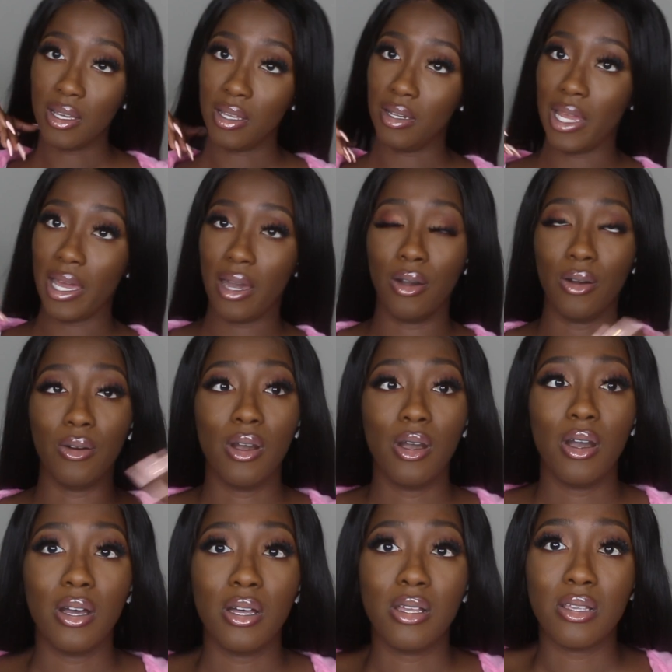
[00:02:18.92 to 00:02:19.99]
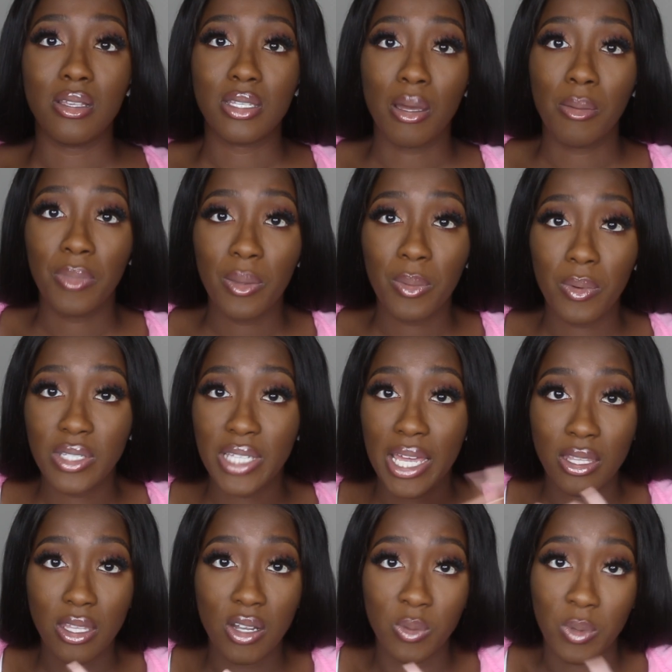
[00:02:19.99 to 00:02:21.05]
Now, some people
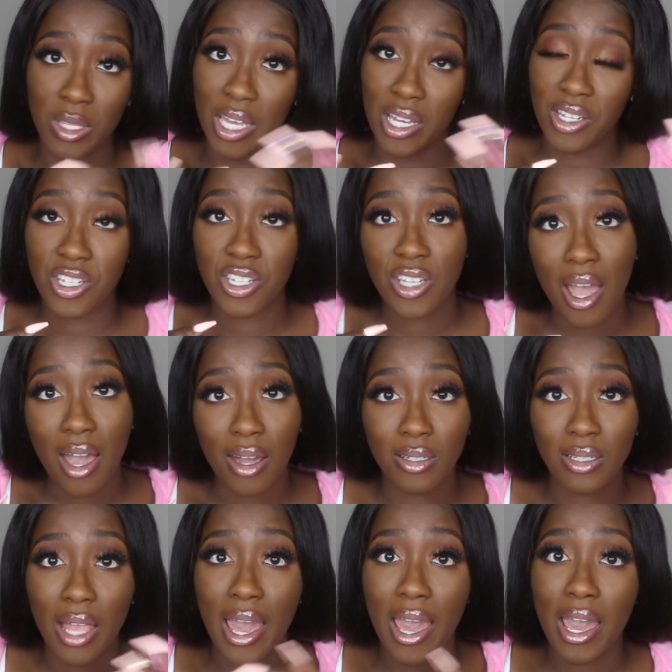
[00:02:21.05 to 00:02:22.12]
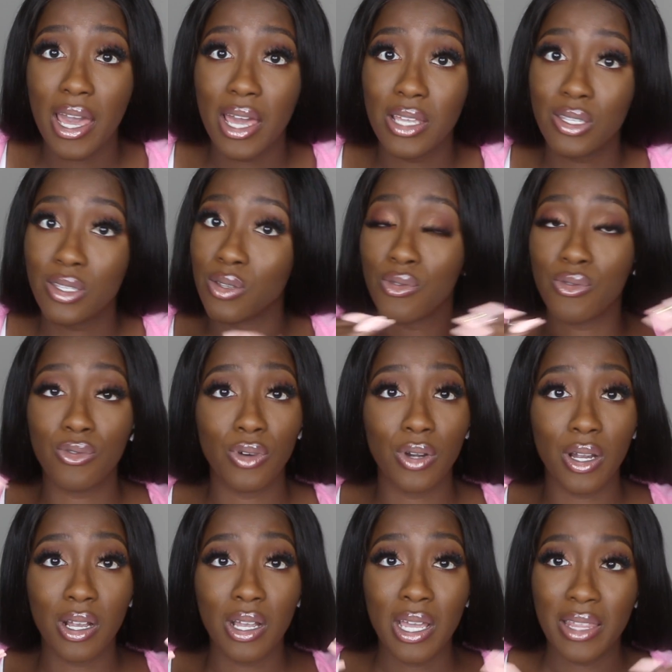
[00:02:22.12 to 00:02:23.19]
take theirs with like a shot glass,
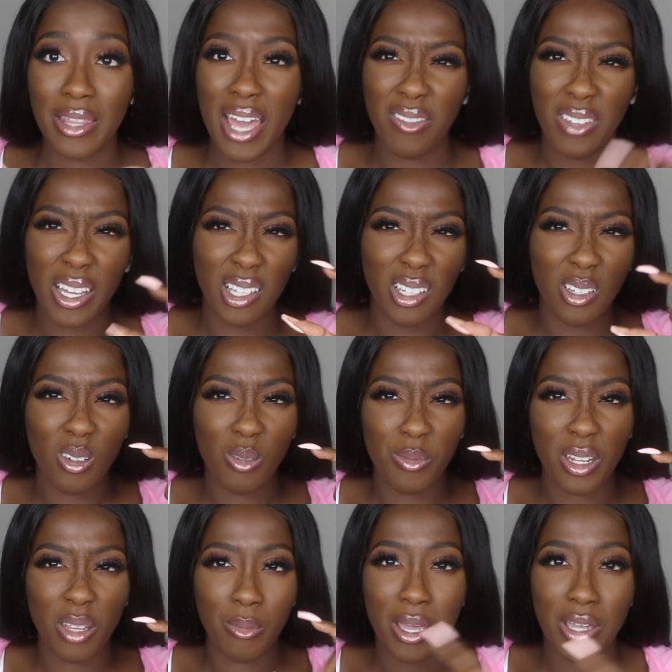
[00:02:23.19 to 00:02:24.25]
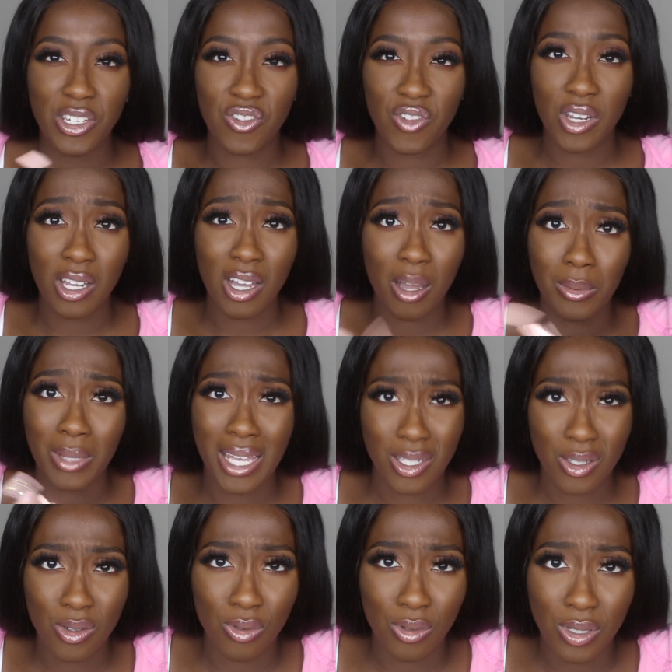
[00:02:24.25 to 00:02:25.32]
or they have like a little bitty measuring cup.
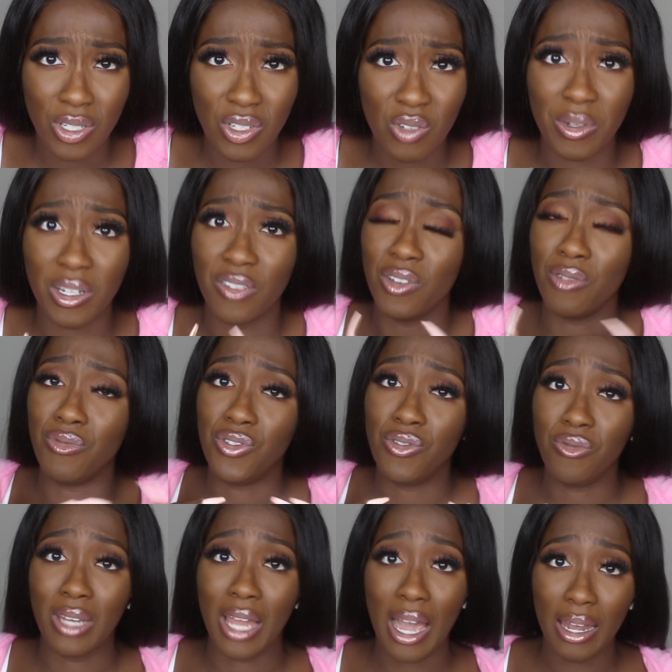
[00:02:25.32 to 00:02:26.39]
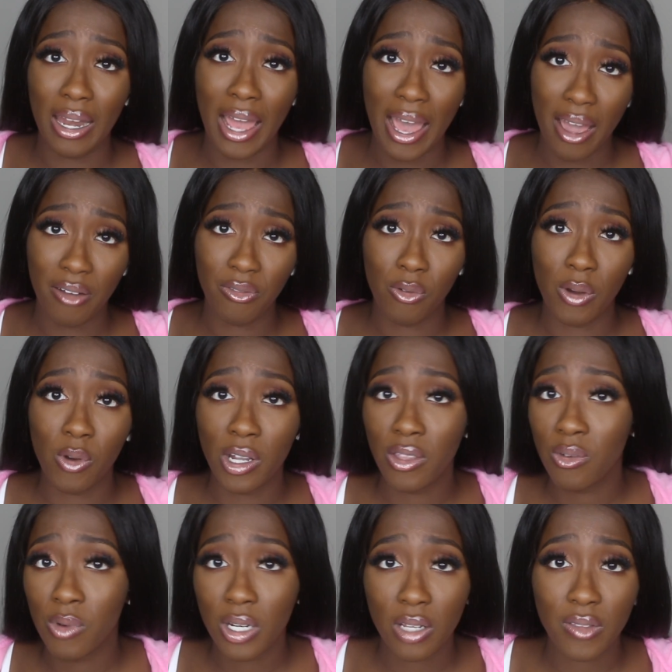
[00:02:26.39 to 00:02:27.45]
That's cool too, but if you do not have
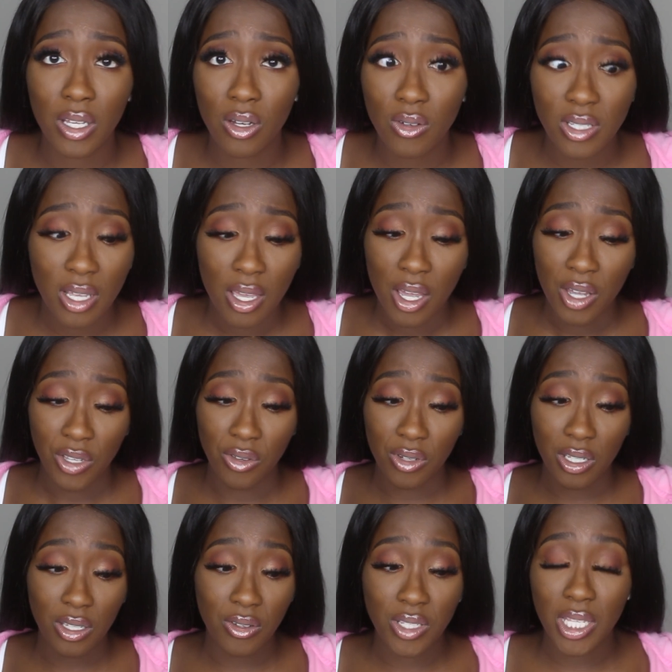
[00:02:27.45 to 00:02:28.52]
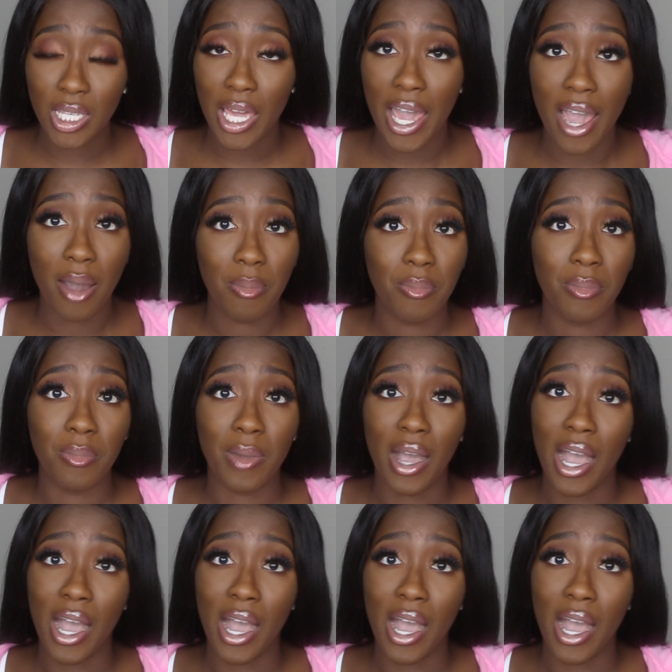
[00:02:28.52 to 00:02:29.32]
either one of those, you can use the cap.